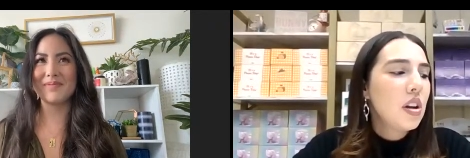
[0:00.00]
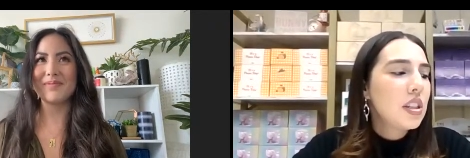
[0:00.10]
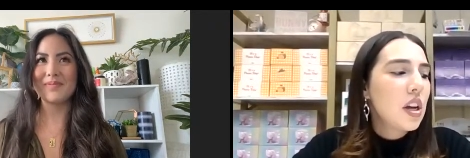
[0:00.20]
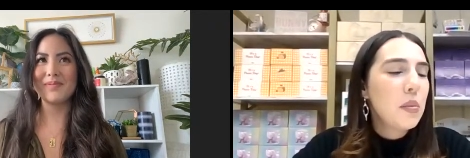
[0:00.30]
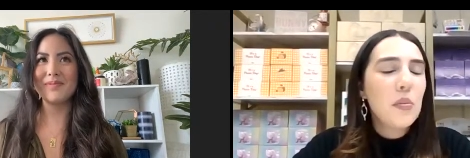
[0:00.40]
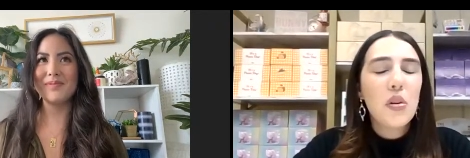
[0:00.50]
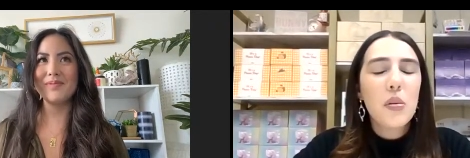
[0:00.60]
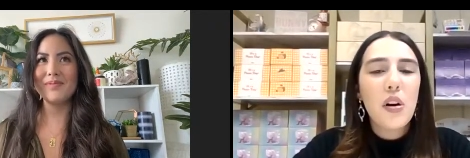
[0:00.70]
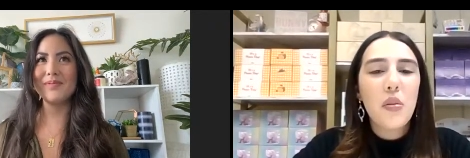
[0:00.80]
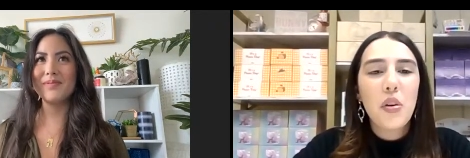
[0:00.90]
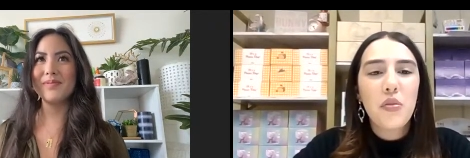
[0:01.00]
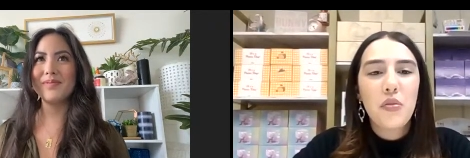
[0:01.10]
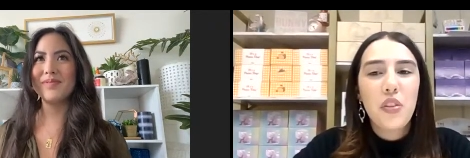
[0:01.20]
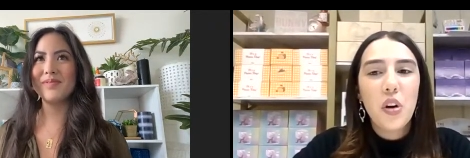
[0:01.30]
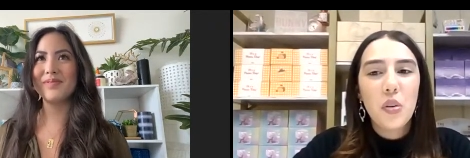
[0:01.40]
Speaker 1: tell me more about what
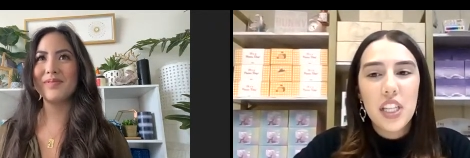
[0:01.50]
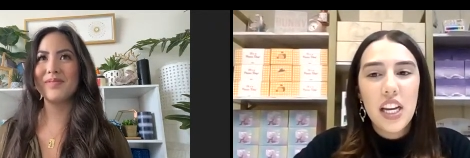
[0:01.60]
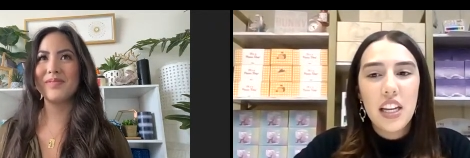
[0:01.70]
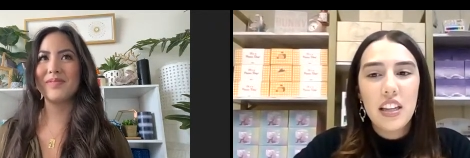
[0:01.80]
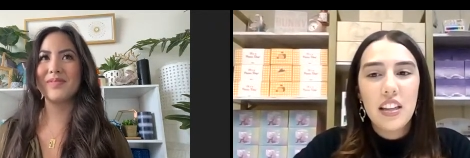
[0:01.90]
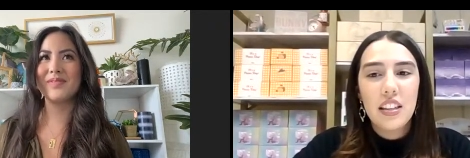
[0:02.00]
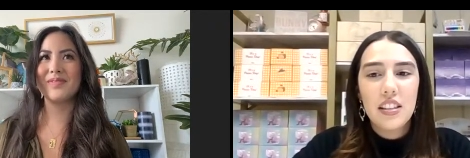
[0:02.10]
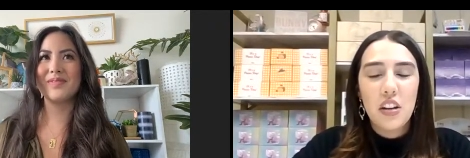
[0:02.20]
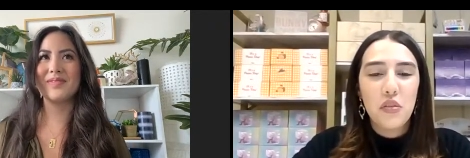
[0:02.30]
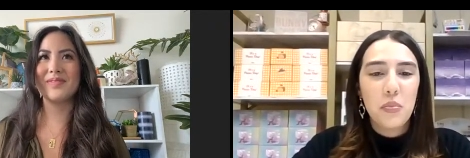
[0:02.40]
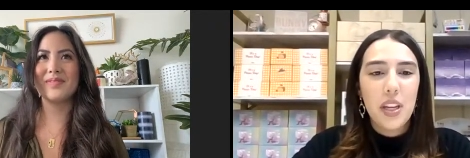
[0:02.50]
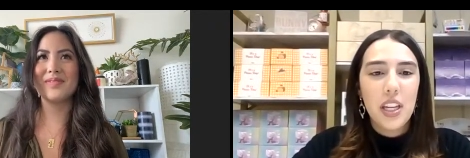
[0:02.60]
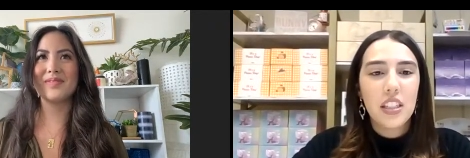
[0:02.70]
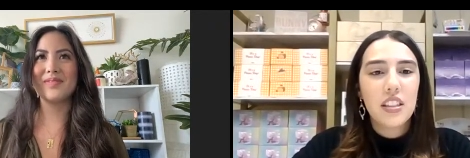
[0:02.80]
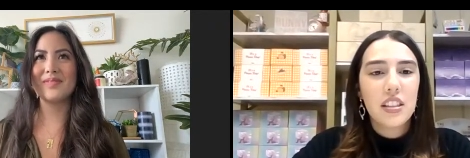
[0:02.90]
Fiote itself
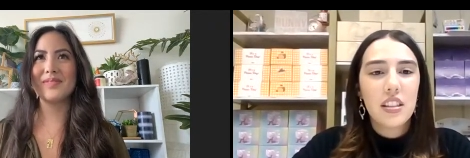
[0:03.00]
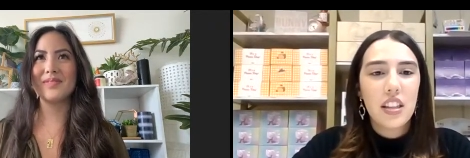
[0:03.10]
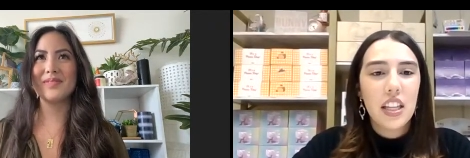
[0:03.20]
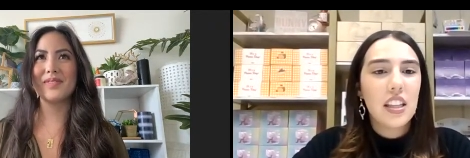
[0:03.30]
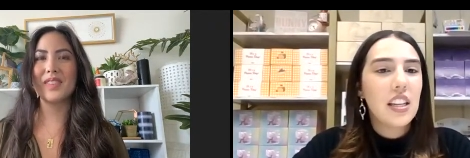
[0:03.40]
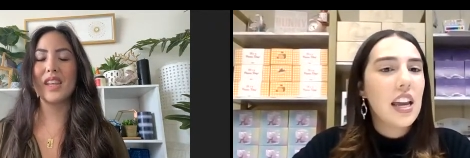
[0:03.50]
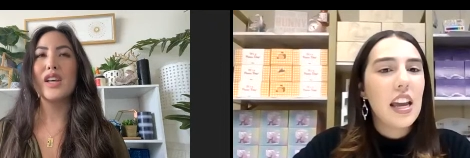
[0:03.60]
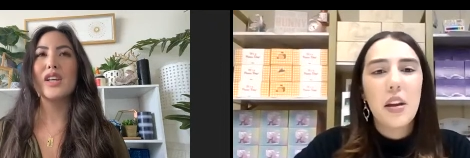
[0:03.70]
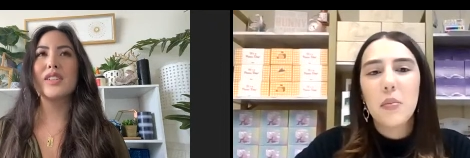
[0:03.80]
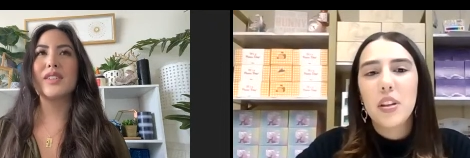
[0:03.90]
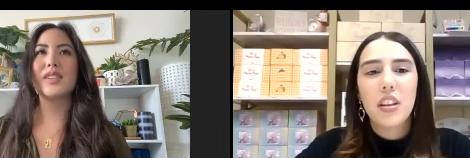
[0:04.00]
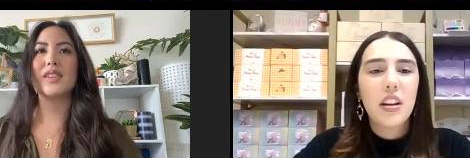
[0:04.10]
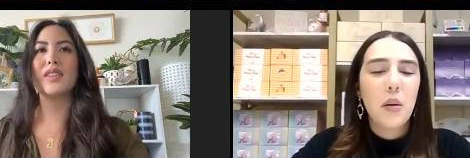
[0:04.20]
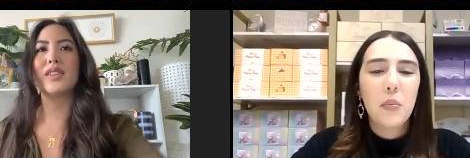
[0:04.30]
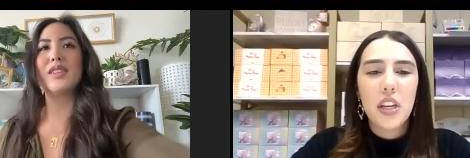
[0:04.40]
means, like the name and the
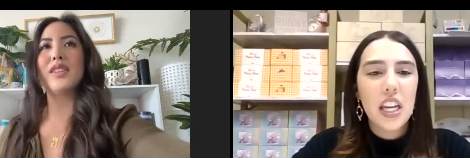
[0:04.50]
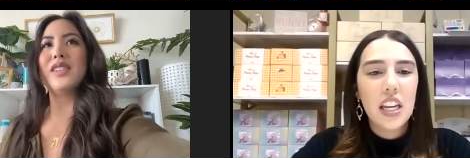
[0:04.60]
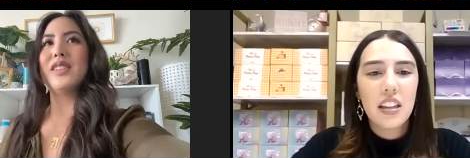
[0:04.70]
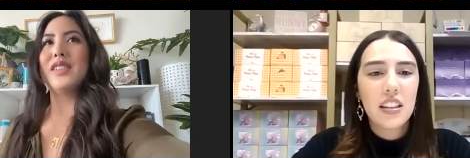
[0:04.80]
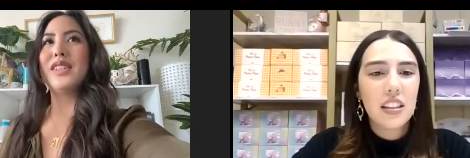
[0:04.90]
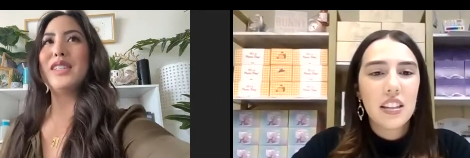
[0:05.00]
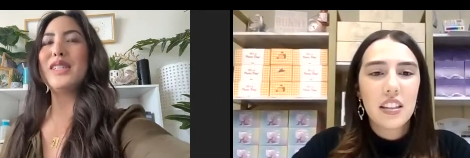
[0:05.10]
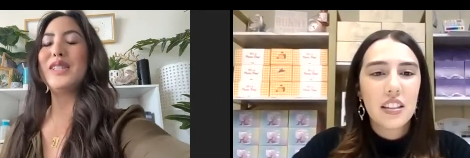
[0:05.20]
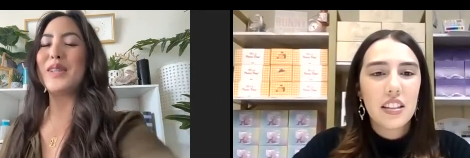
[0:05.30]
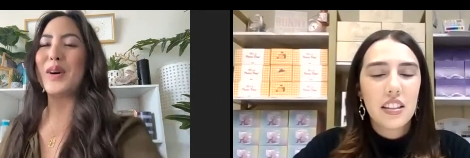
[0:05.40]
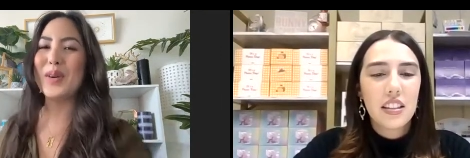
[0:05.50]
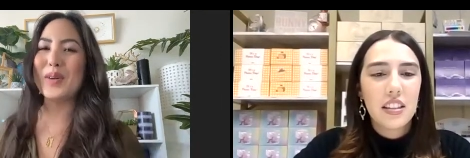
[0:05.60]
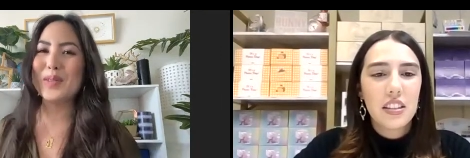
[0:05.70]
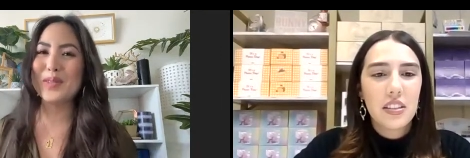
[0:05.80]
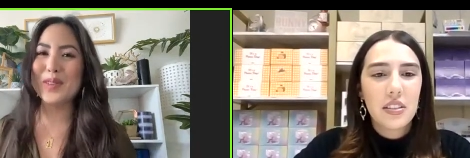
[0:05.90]
company.
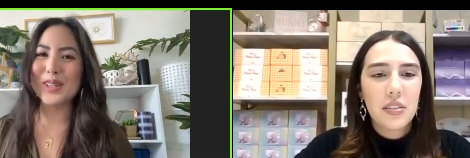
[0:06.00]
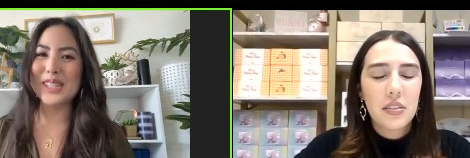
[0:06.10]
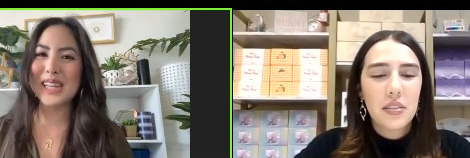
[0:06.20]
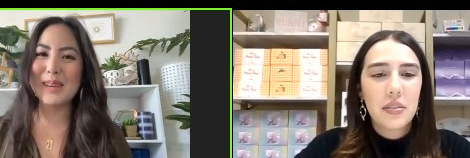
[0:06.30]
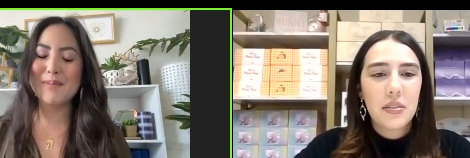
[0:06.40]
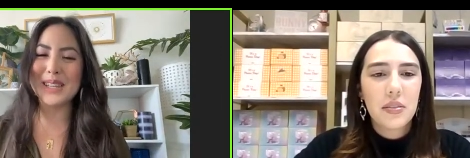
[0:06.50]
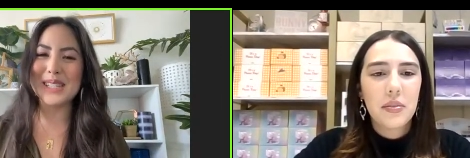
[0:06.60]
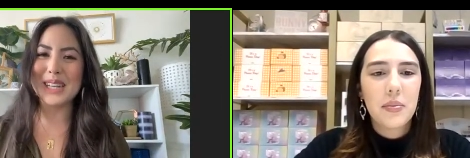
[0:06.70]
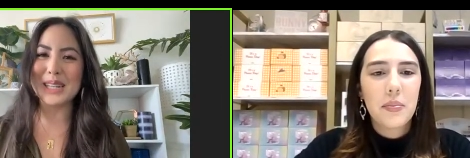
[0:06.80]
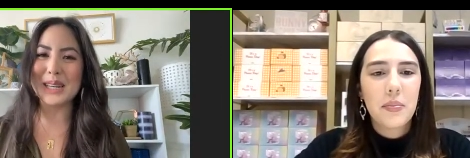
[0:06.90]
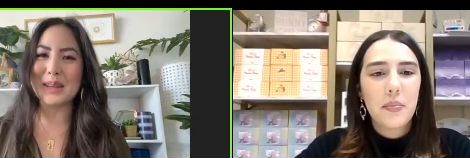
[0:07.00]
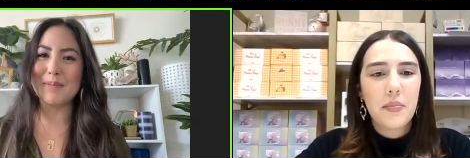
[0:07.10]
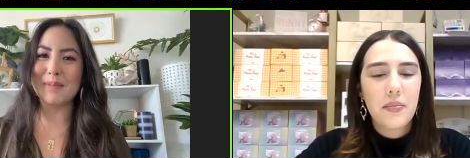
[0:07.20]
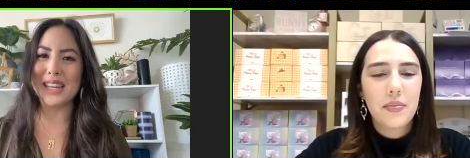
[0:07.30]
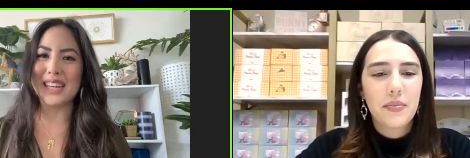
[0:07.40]
Speaker 2: So Fiote basically
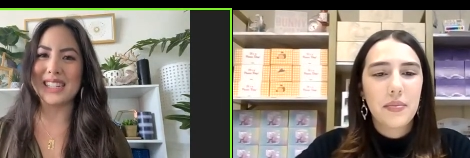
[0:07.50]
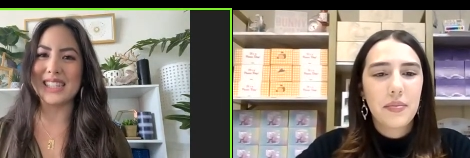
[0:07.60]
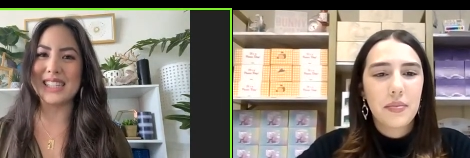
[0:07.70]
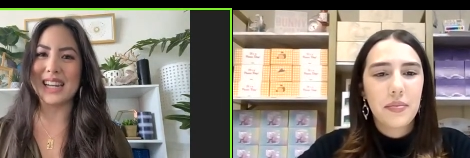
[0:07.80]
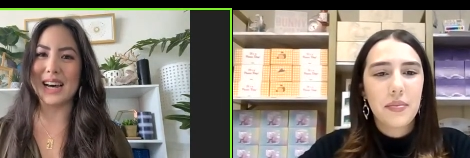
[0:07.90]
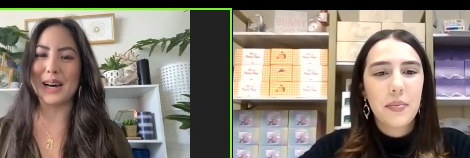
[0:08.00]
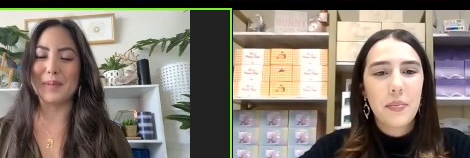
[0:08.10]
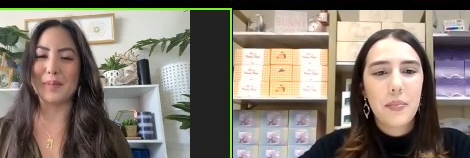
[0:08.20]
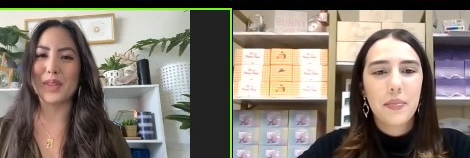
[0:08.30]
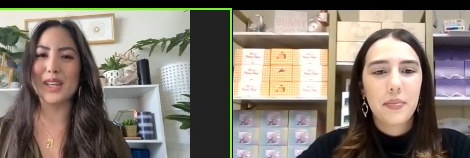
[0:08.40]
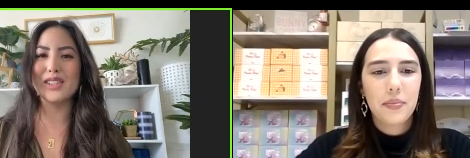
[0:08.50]
means um,